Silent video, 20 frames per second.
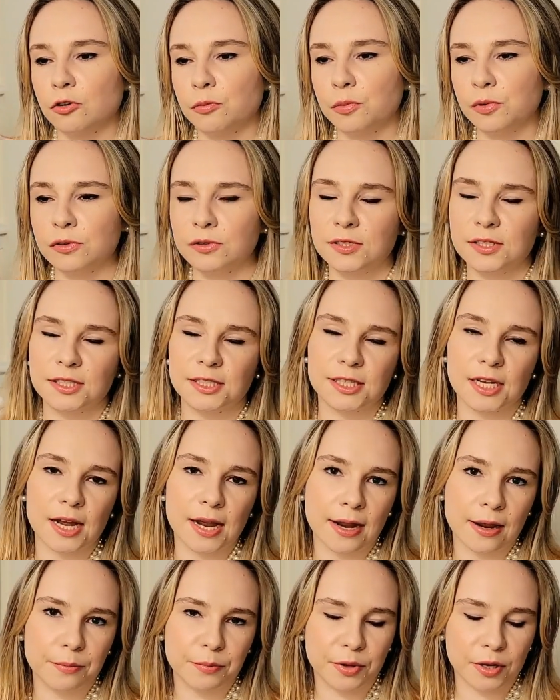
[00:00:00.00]
they're
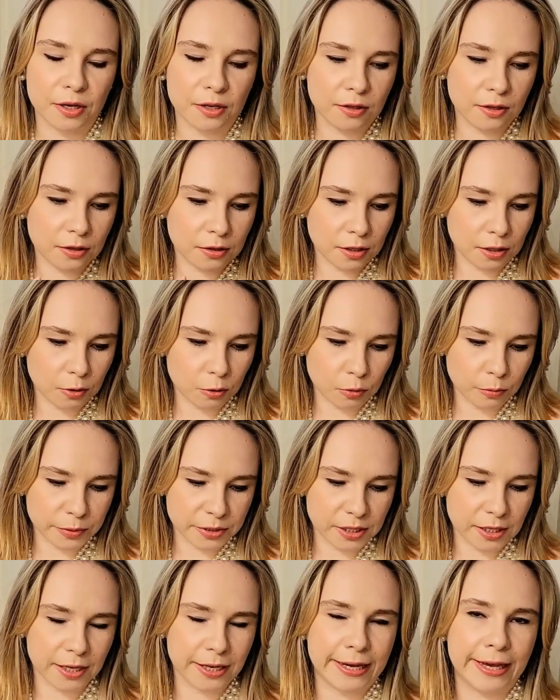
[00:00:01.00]
balsamic, they're like
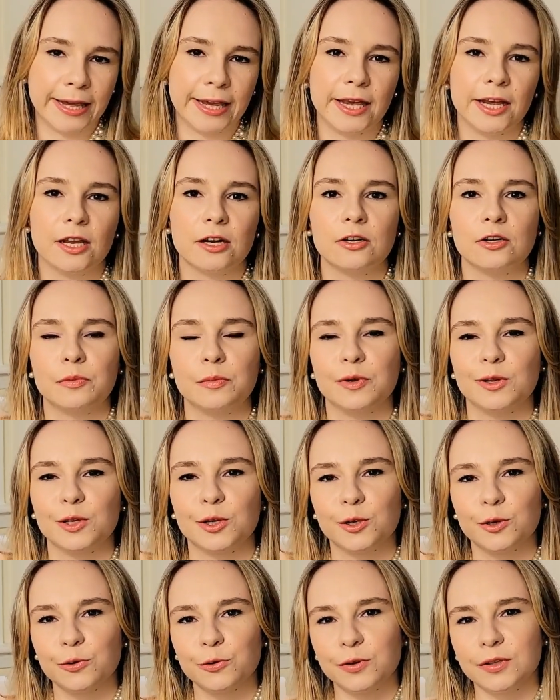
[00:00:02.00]
almost like caramel,
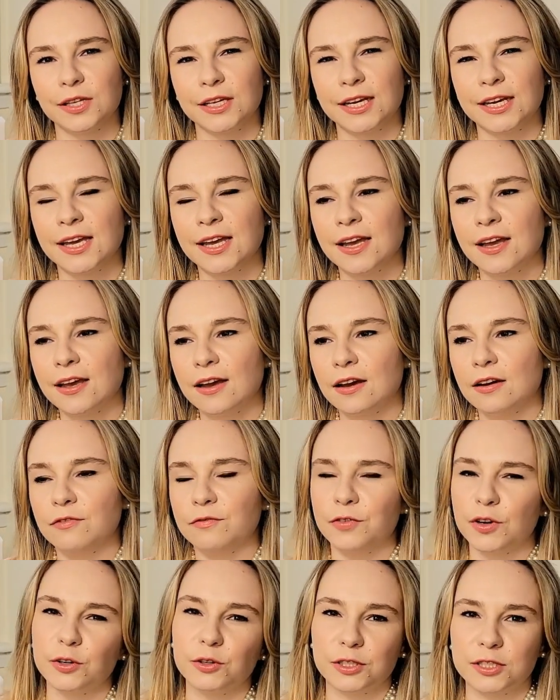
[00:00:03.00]
you know, like
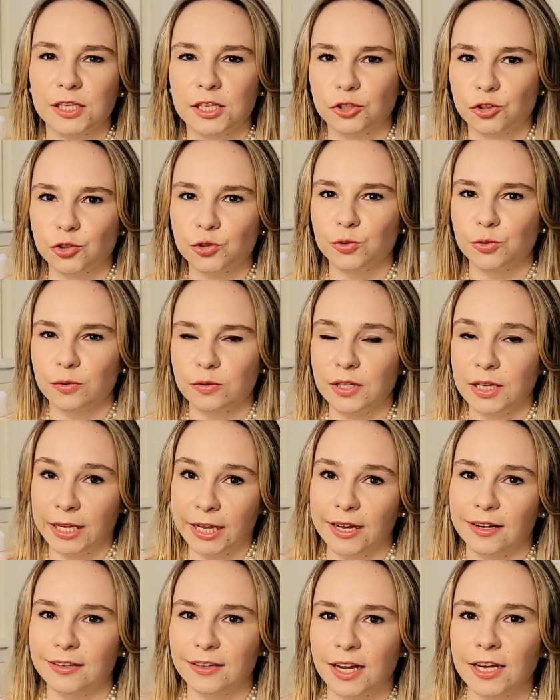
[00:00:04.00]
very sensual.
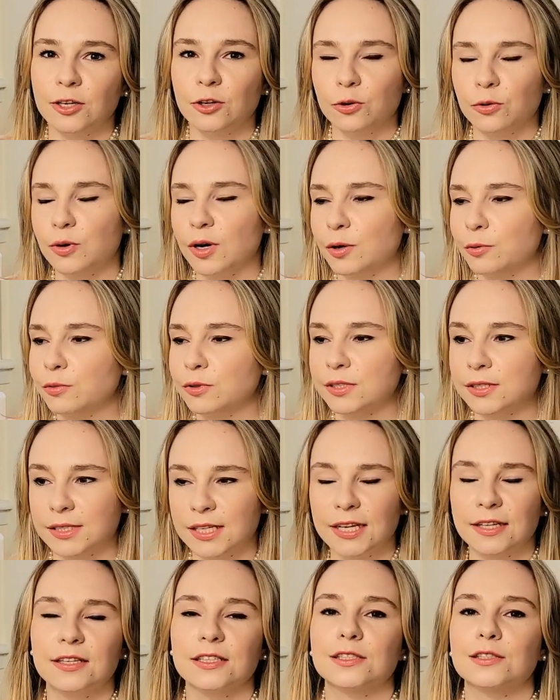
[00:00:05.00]
Again, I know I will
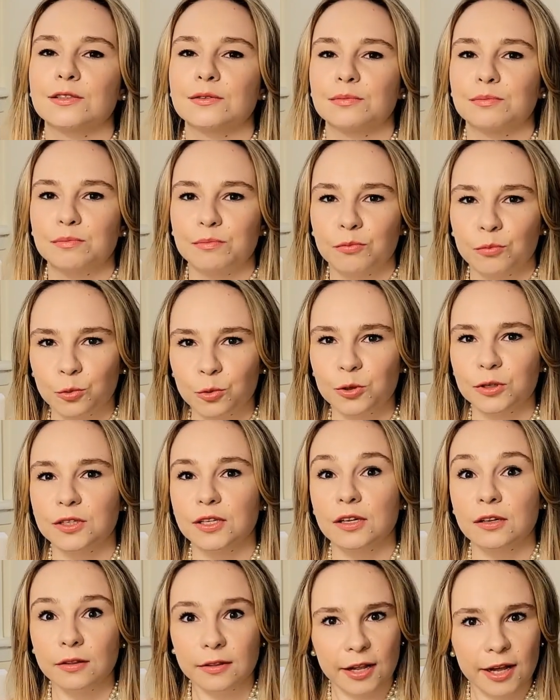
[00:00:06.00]
say this
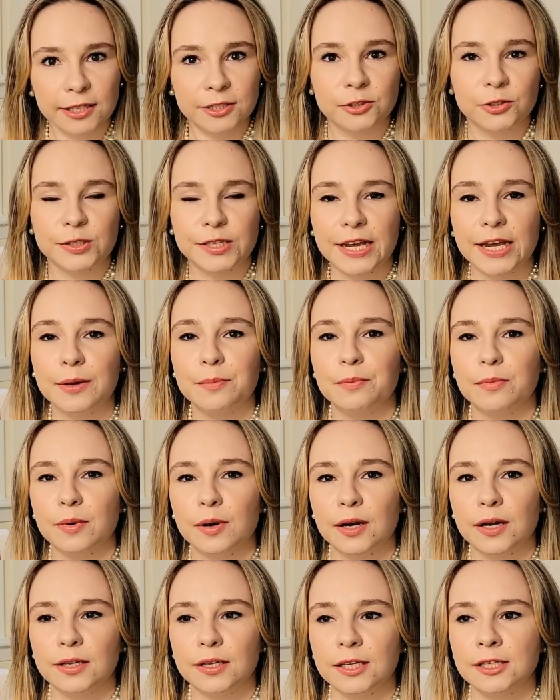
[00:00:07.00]
word a lot today,
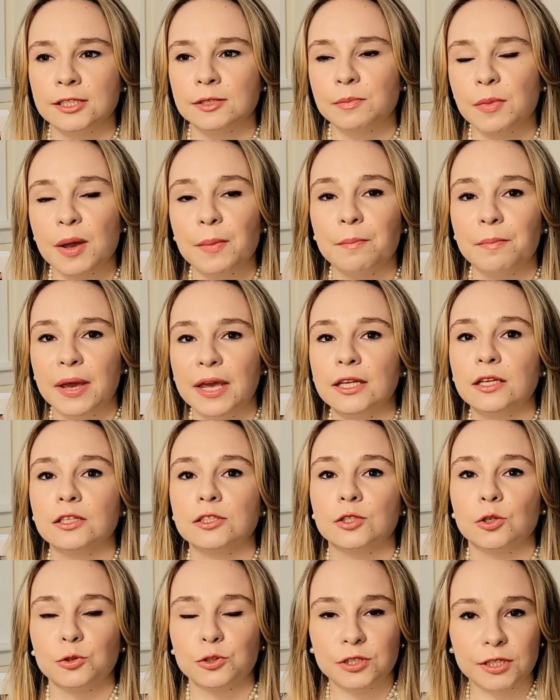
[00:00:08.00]
but it's my main
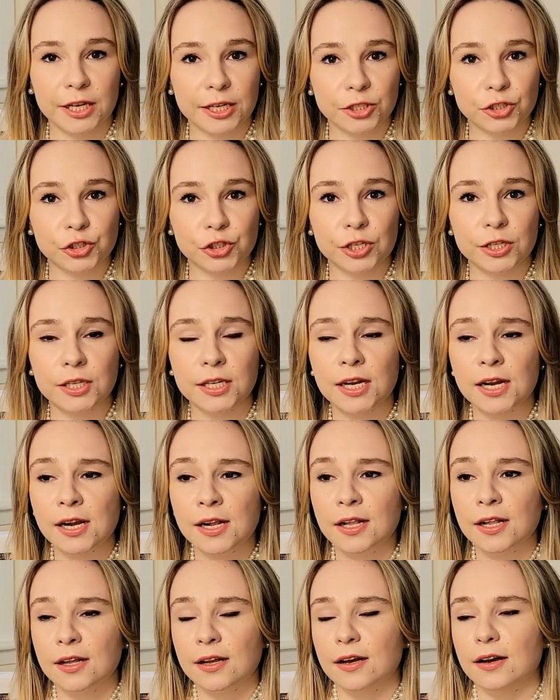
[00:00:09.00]
association.
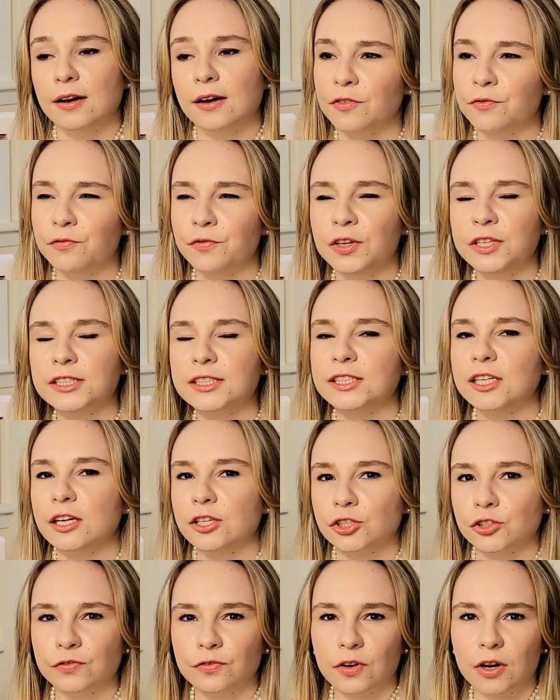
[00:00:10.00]
They have
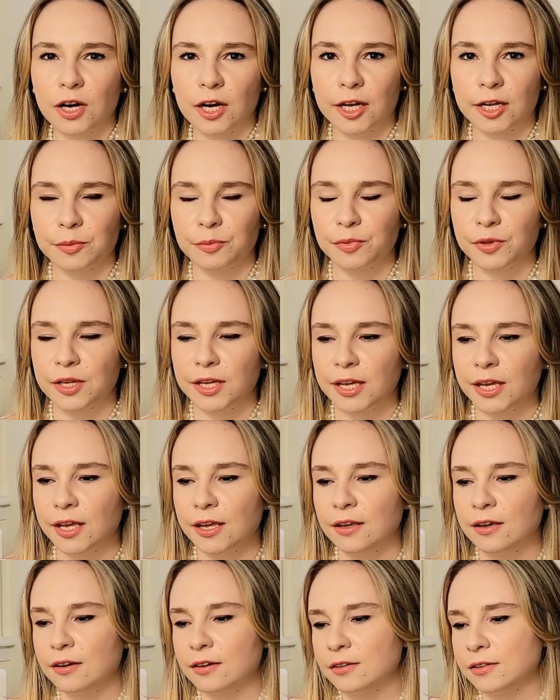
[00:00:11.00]
vintage vibe.
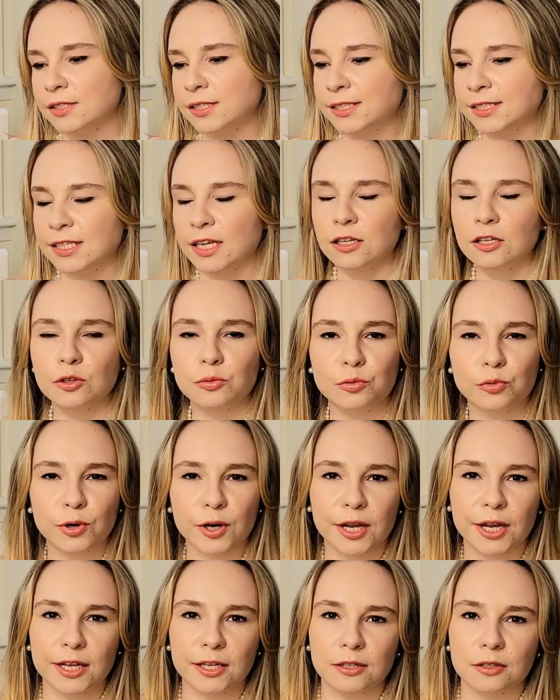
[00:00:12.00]
They
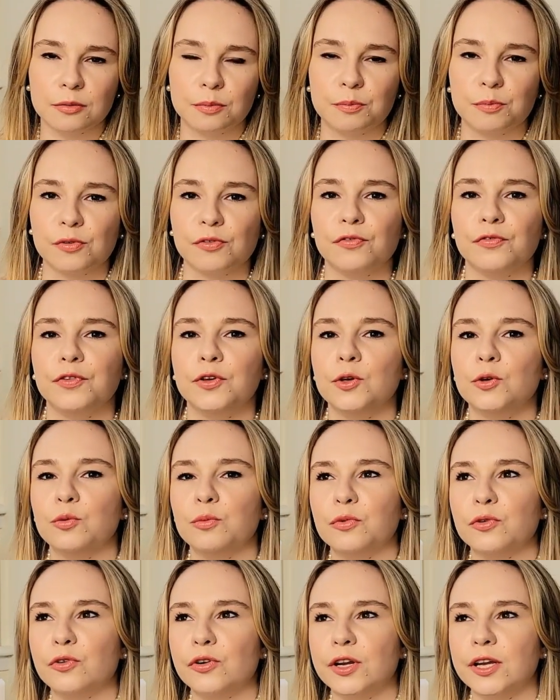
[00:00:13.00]
celebrate
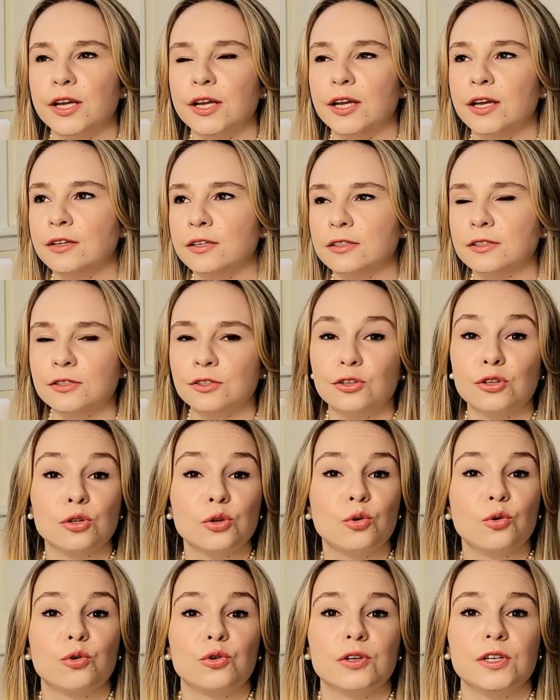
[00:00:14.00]
perfumery in its
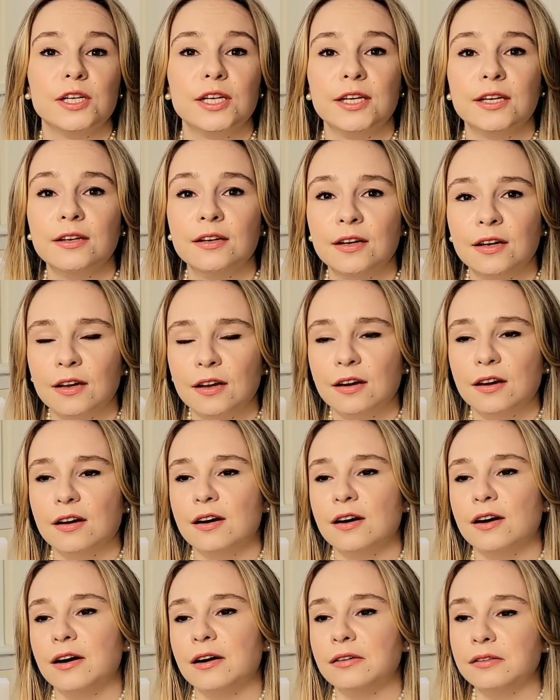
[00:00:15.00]
glory.
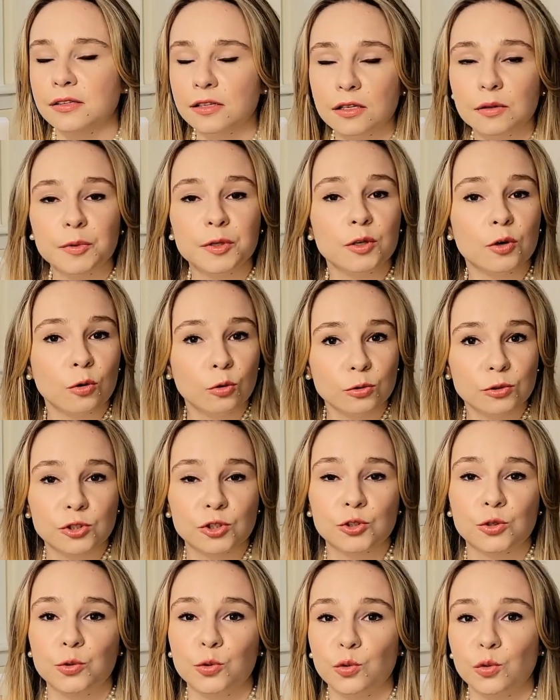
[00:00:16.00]
Uh, a little bit old
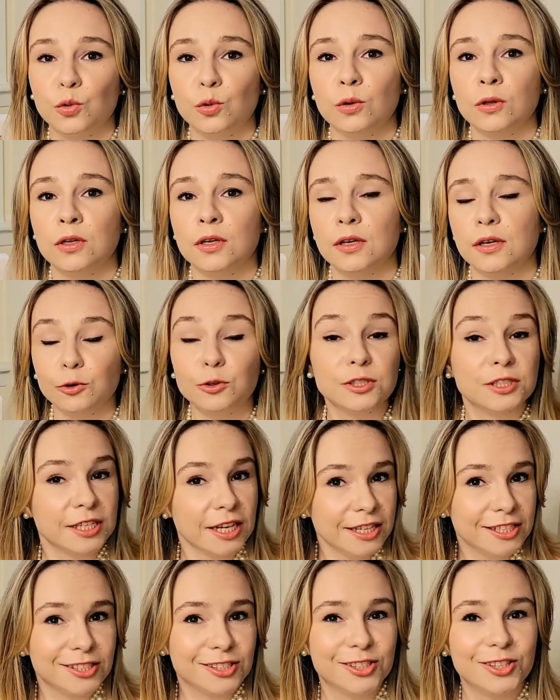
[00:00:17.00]
school, good
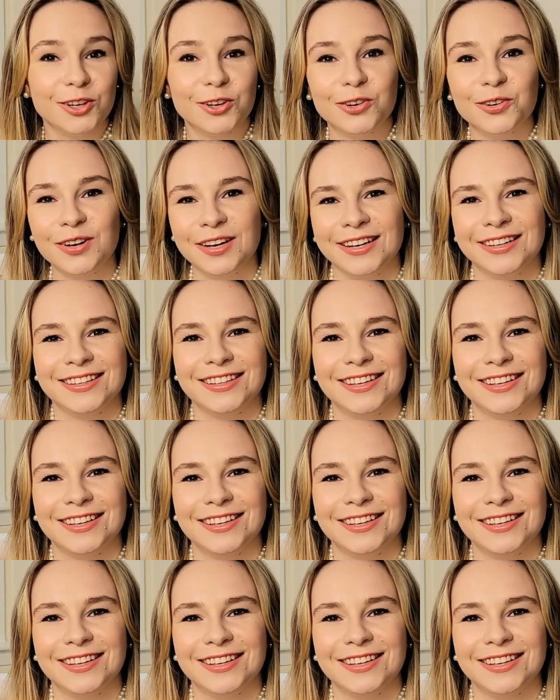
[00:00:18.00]
taste though.